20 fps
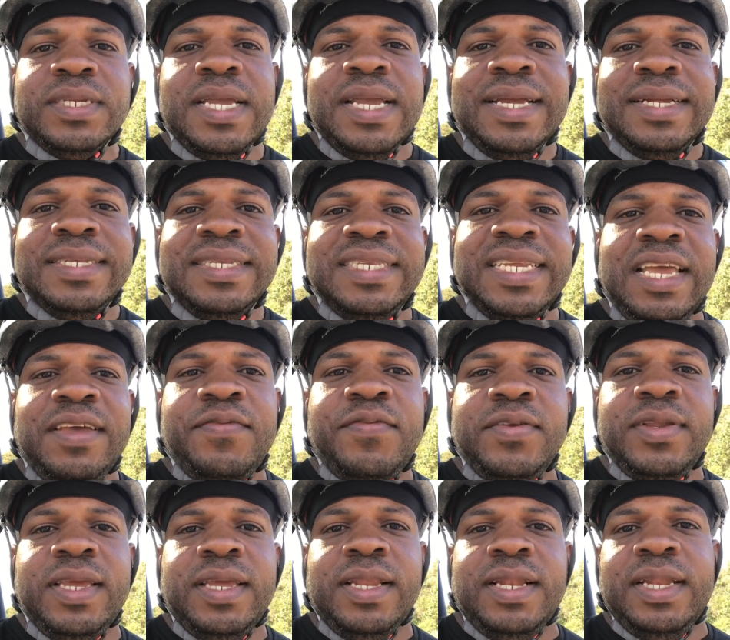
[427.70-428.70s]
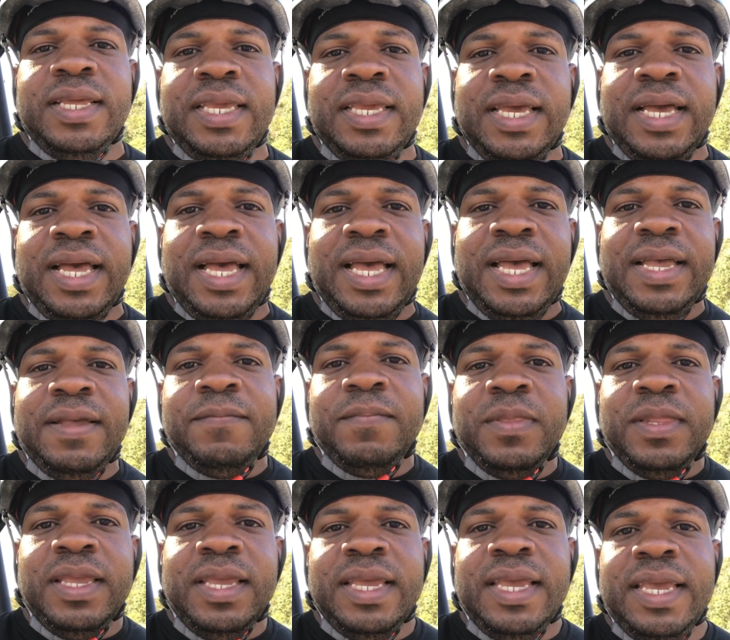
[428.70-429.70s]
definitely
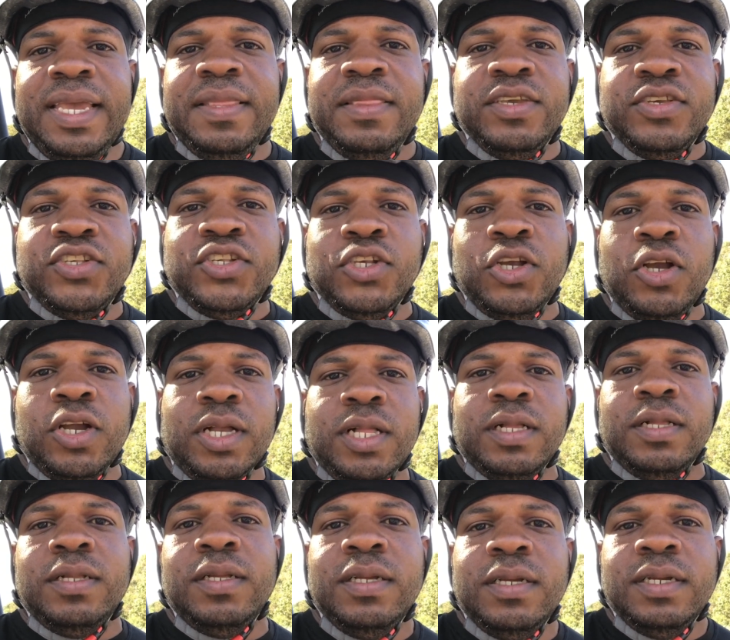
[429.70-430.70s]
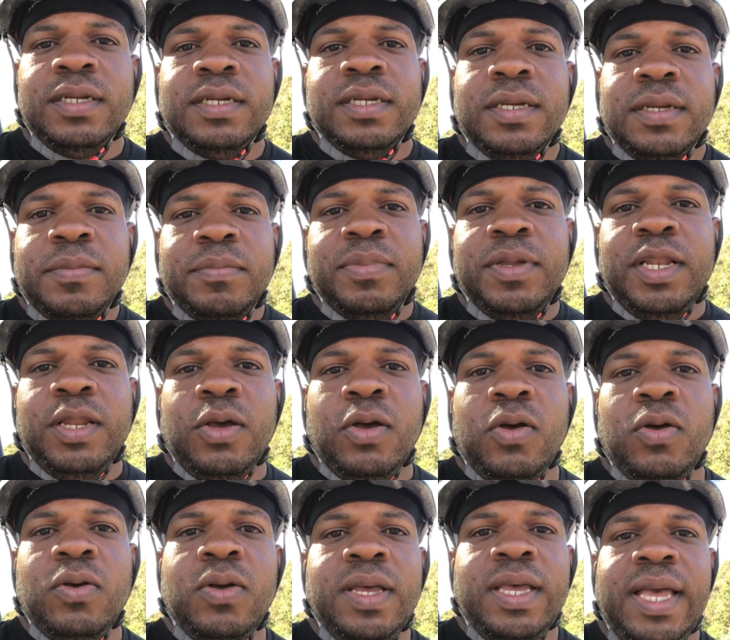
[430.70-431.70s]
hit the circle
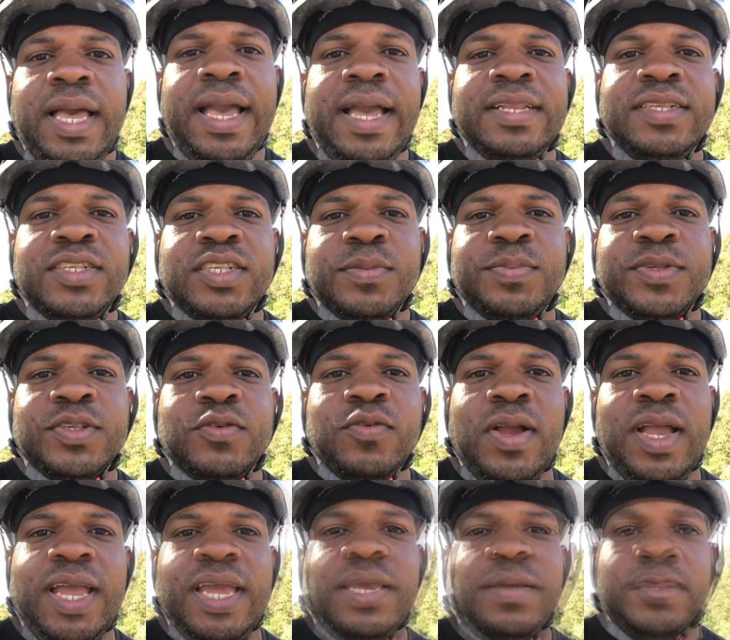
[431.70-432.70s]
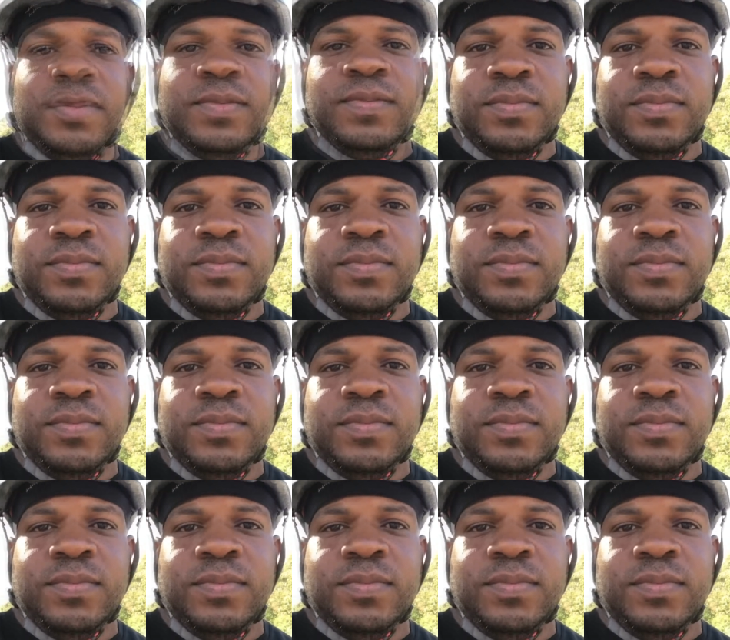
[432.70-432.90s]
below and subscribe.